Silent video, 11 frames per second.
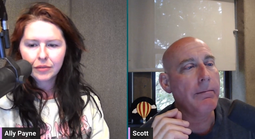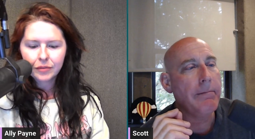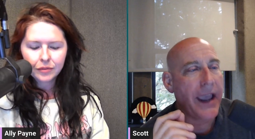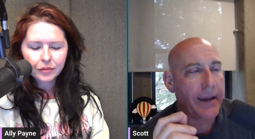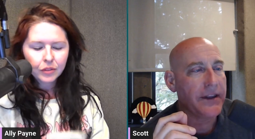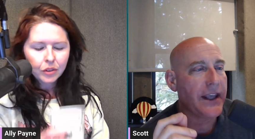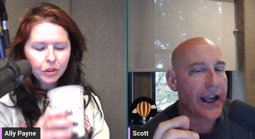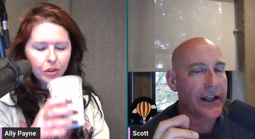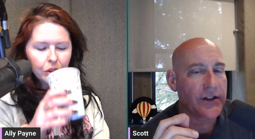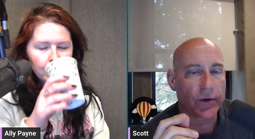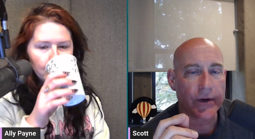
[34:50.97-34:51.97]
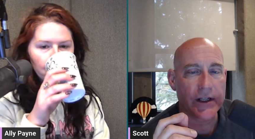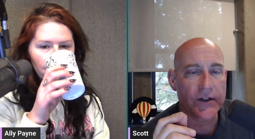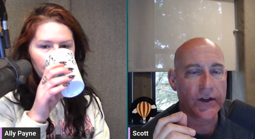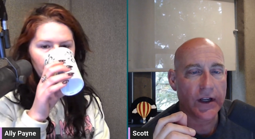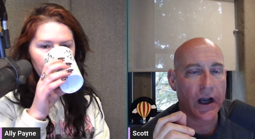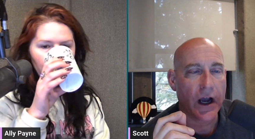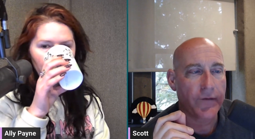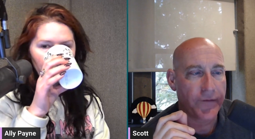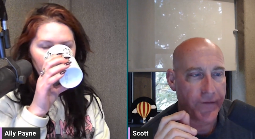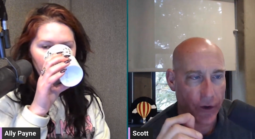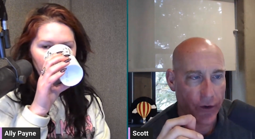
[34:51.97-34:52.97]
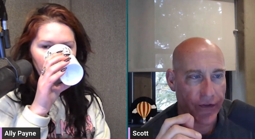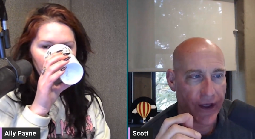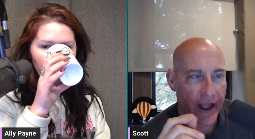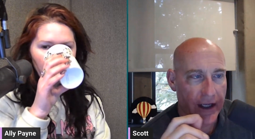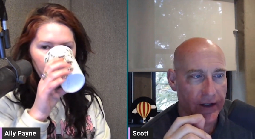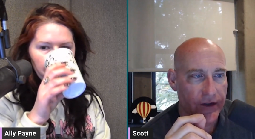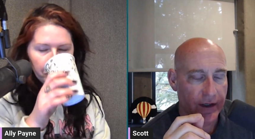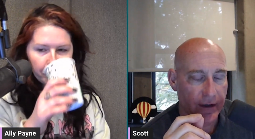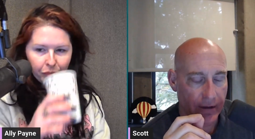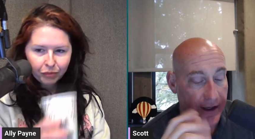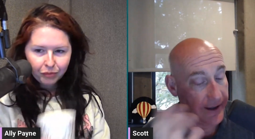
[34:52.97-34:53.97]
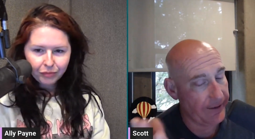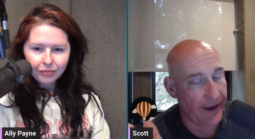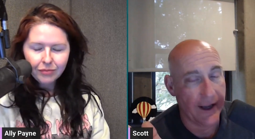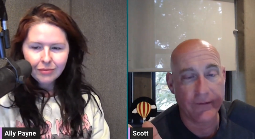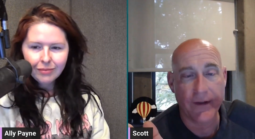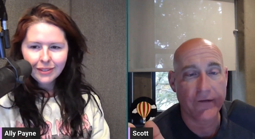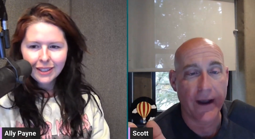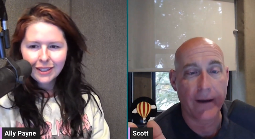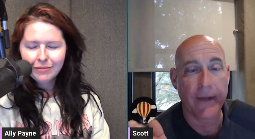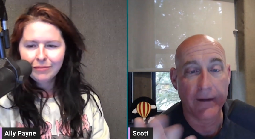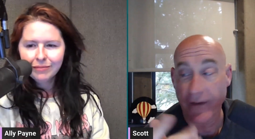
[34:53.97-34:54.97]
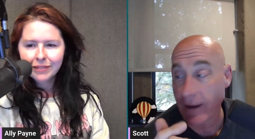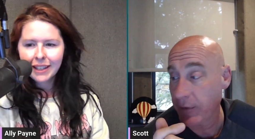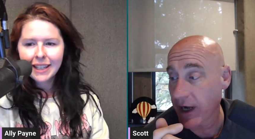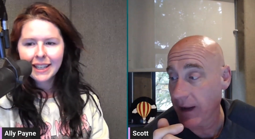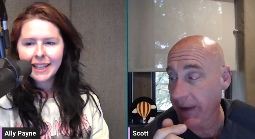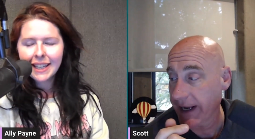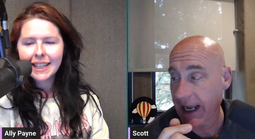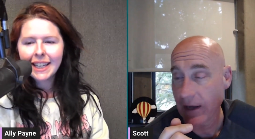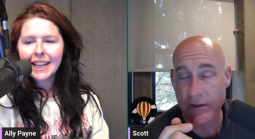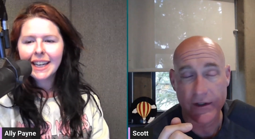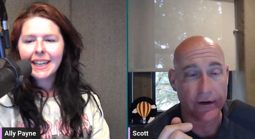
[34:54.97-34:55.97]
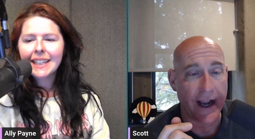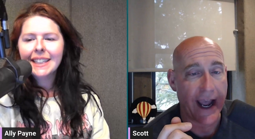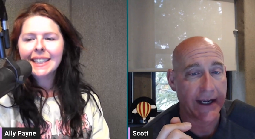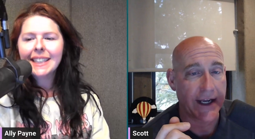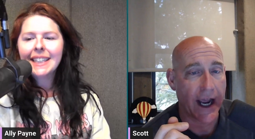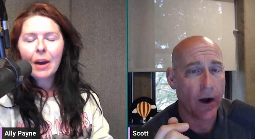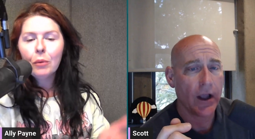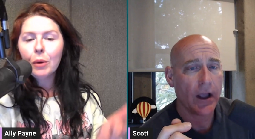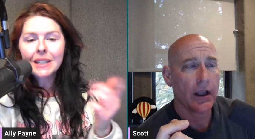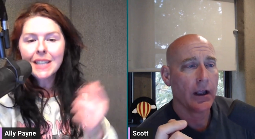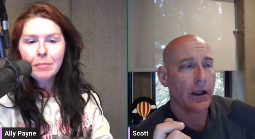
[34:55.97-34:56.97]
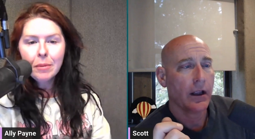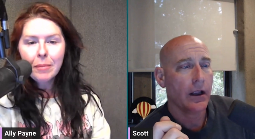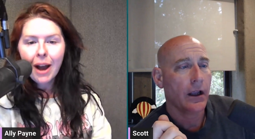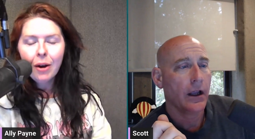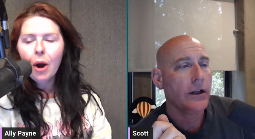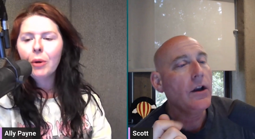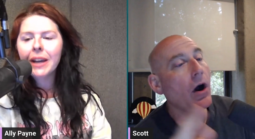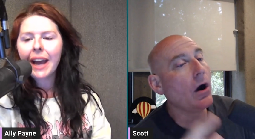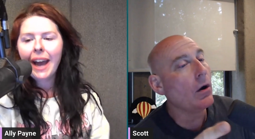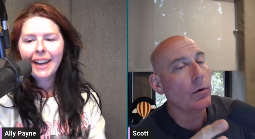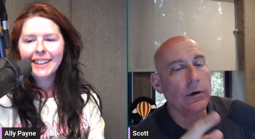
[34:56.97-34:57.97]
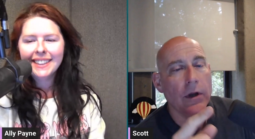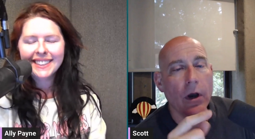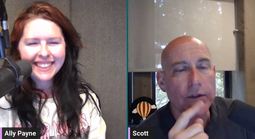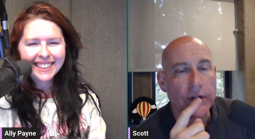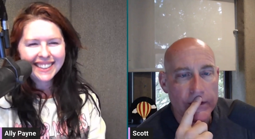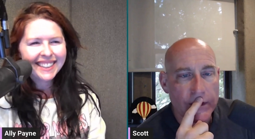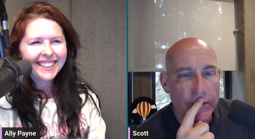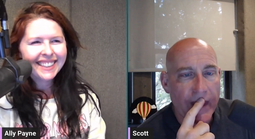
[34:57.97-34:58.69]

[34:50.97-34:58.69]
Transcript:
Speaker 1: maybe the answer is a few things if if I if I put on my counselor hat now. Get
Speaker 2: worked up about? Okay. No, no, don't do